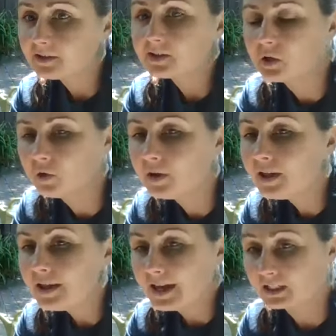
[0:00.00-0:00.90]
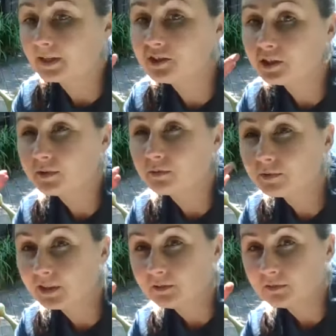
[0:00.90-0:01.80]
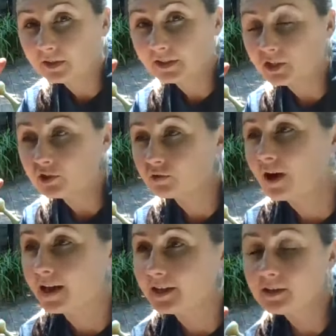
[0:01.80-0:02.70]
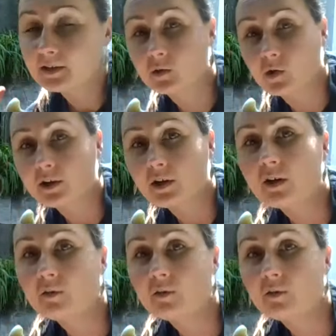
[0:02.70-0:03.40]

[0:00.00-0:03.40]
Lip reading: So especially with really, really dry soil,